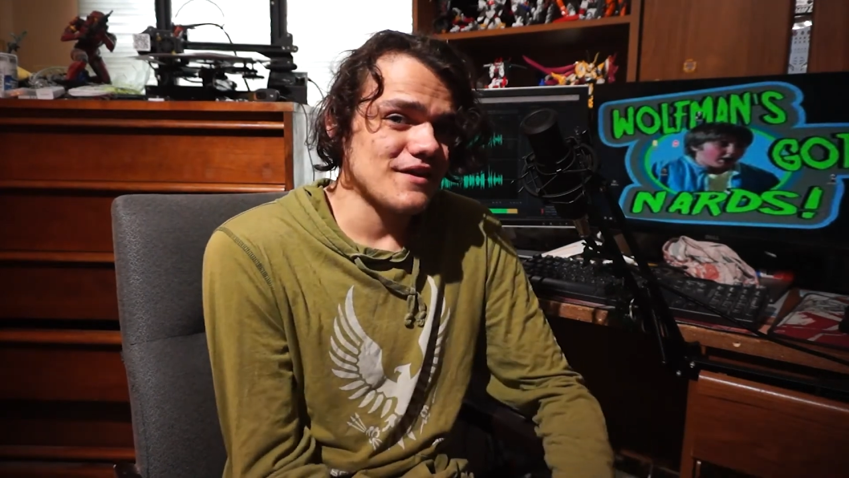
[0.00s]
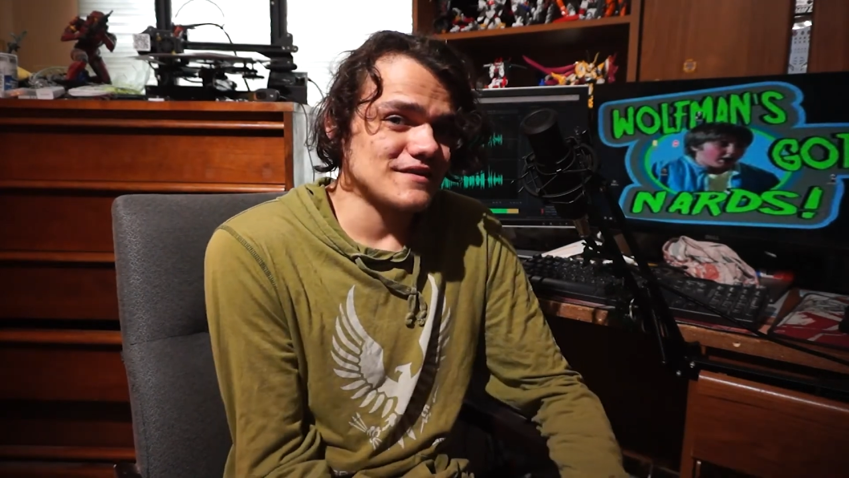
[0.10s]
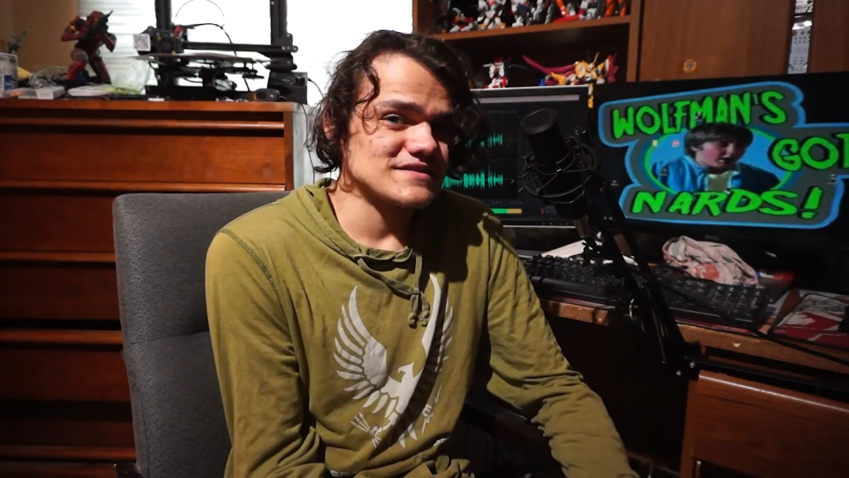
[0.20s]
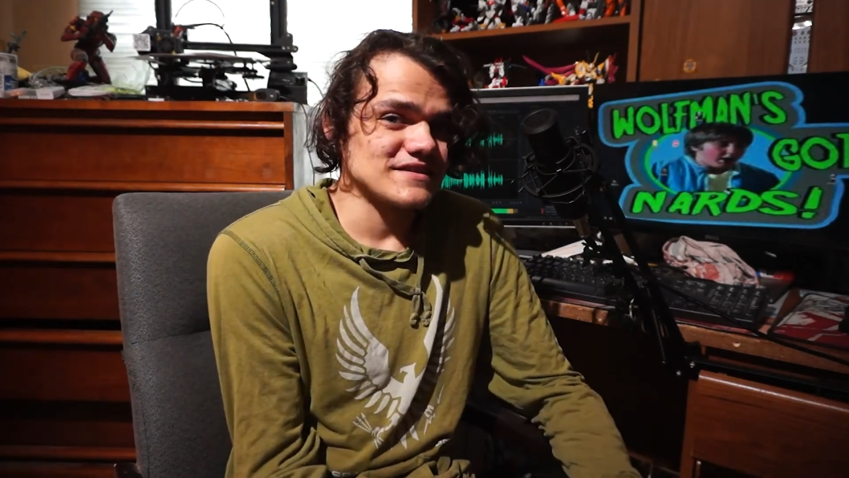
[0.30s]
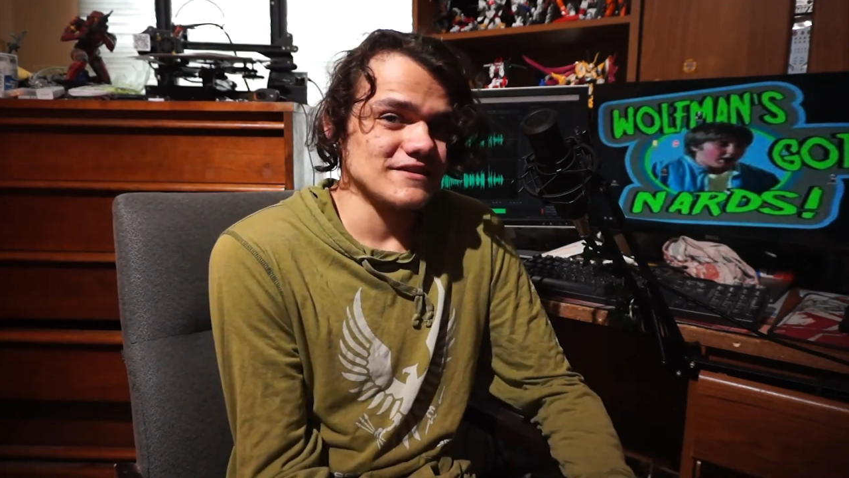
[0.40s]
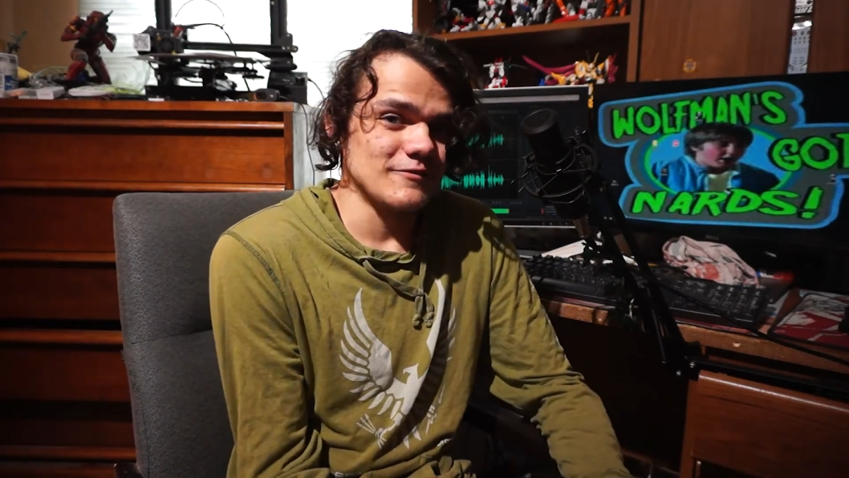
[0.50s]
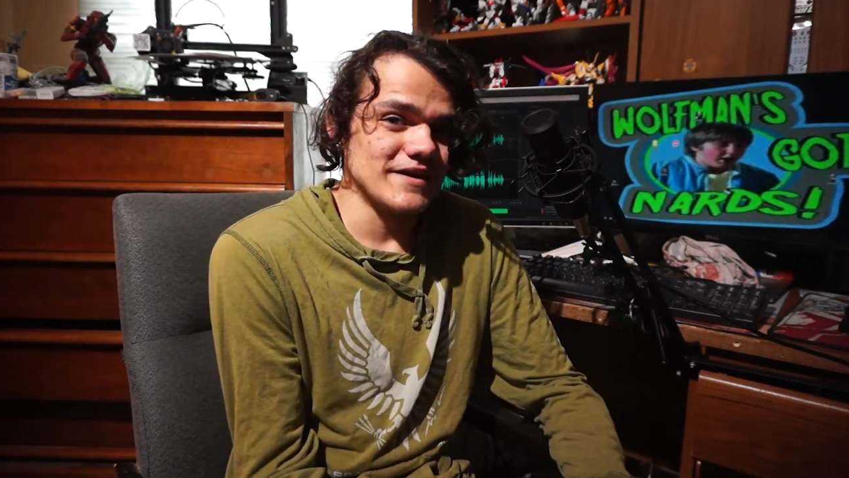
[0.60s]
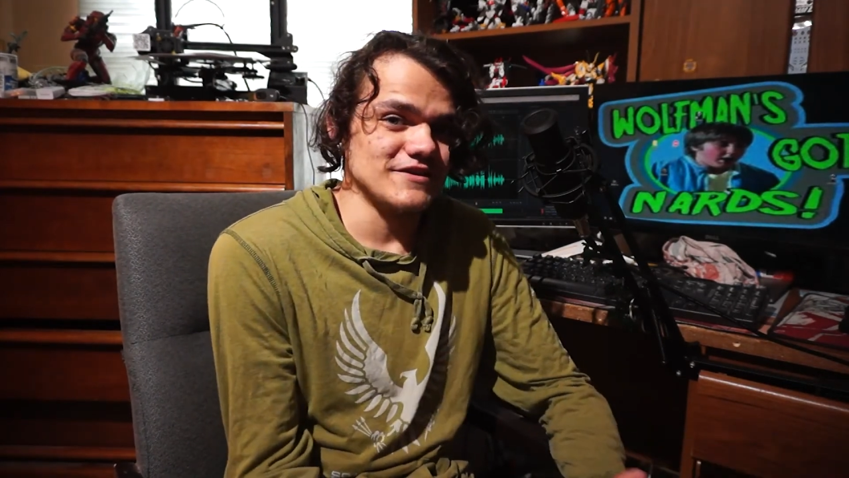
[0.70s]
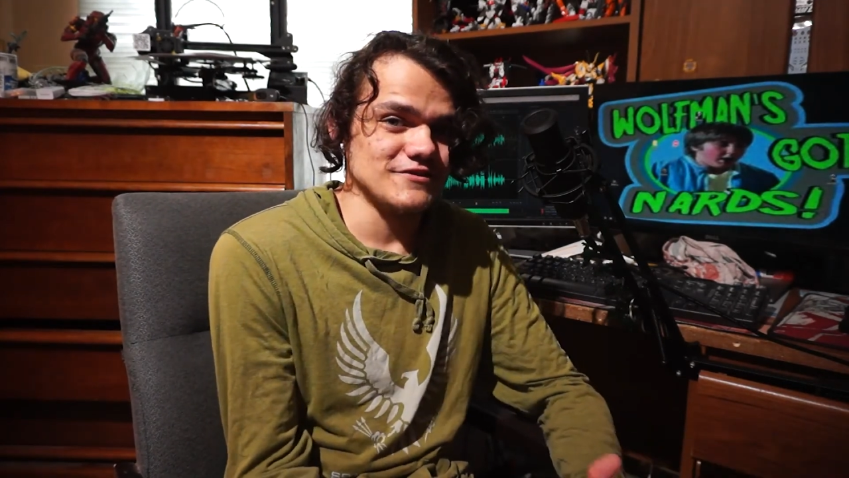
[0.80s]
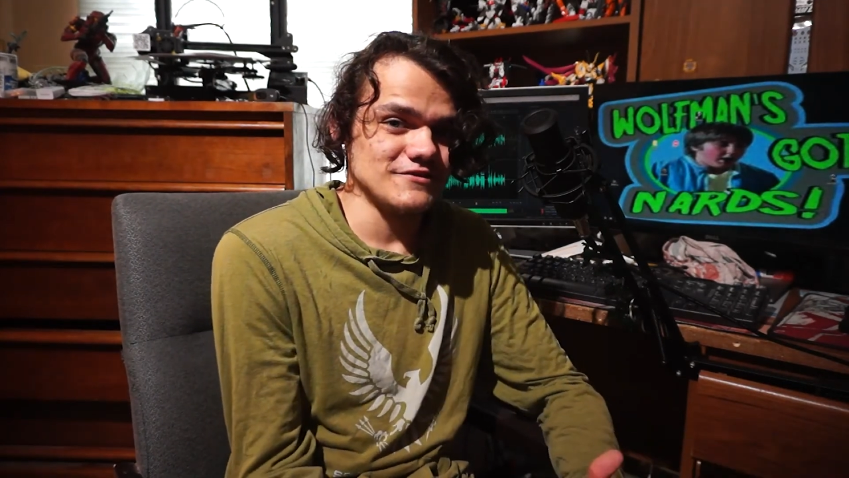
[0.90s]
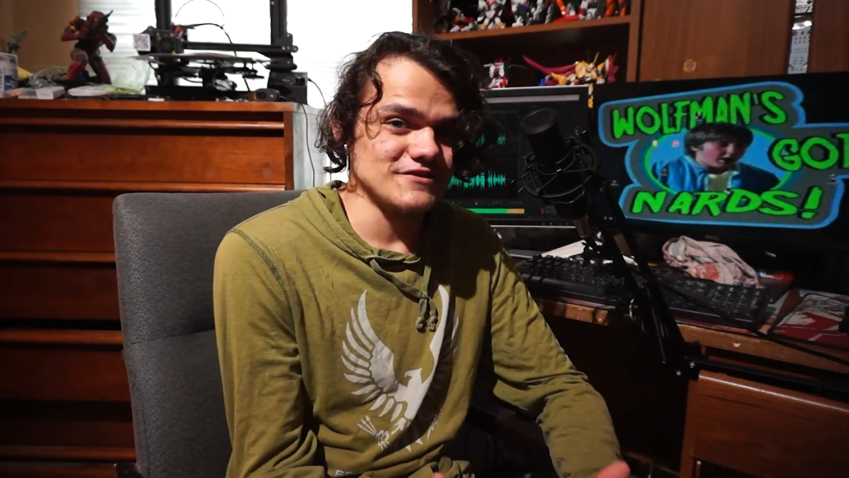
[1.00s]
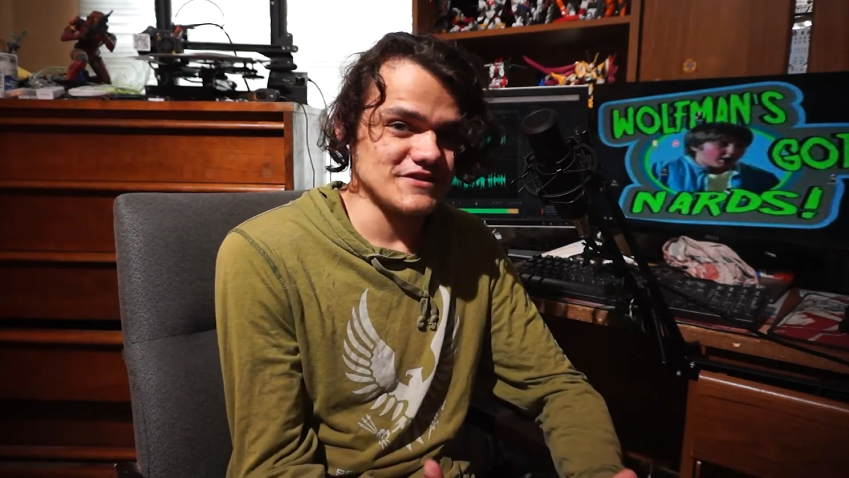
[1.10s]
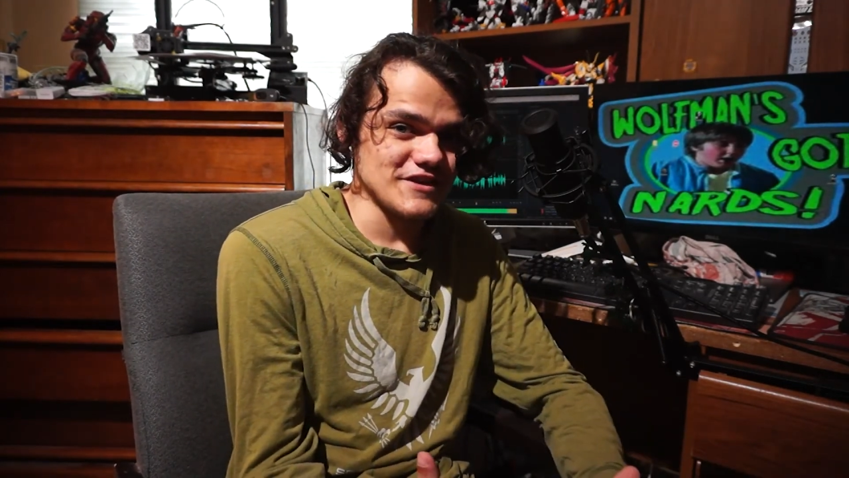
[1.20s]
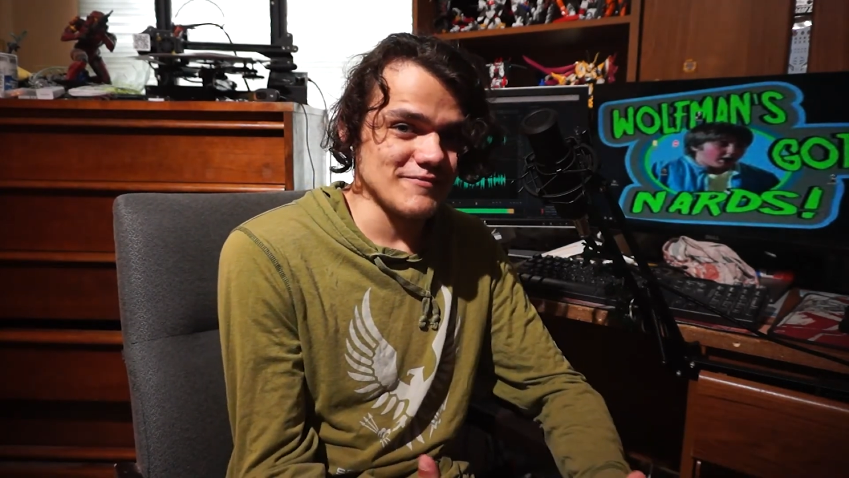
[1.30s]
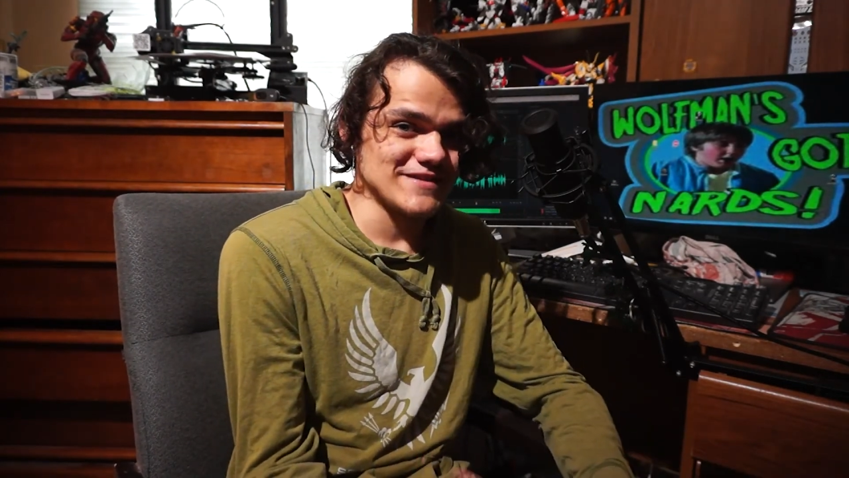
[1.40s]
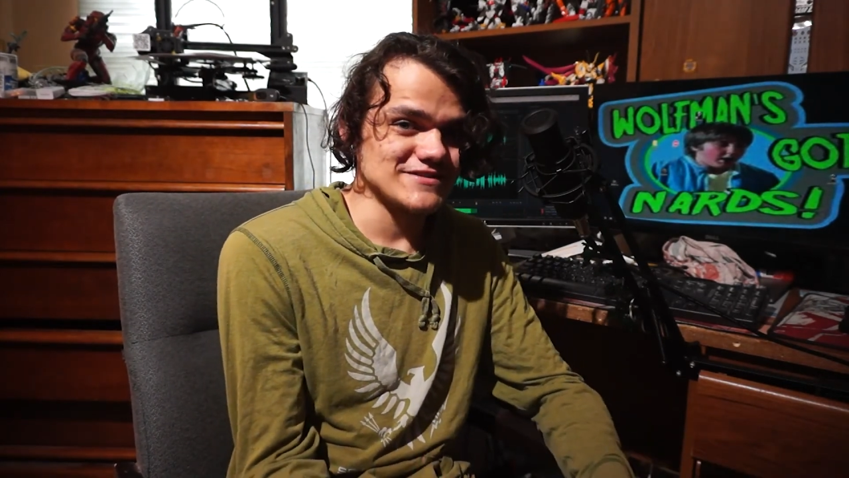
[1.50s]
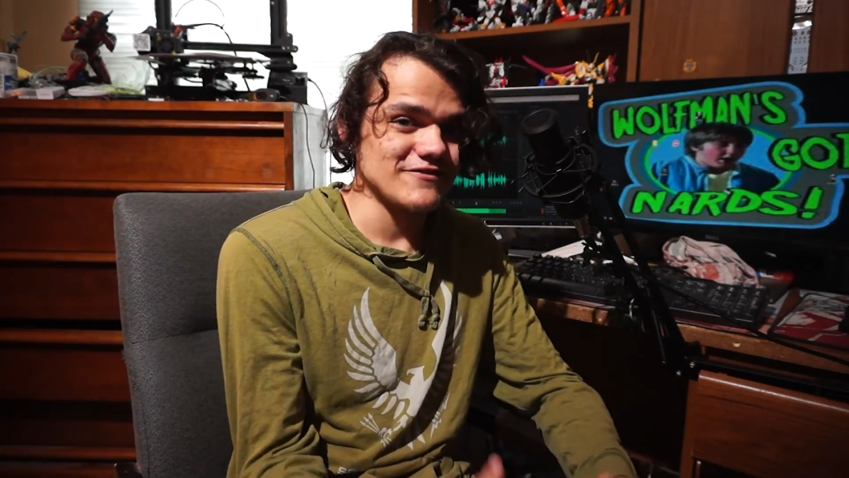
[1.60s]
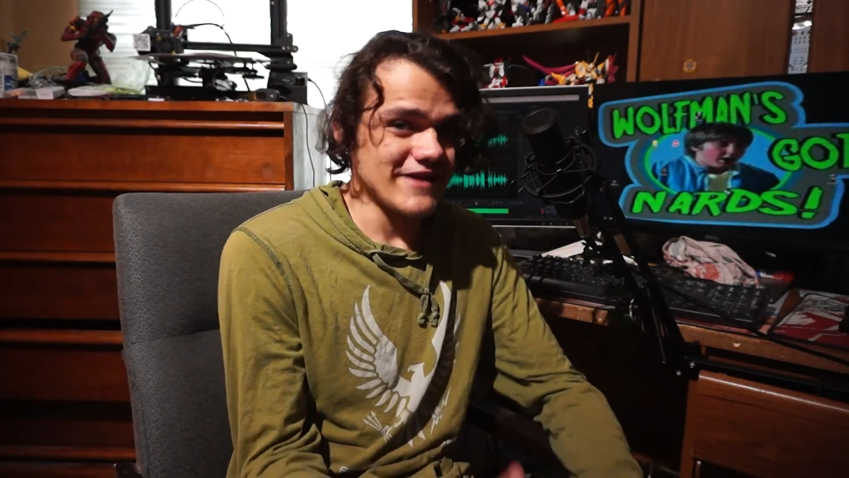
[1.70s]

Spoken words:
It's a way to give myself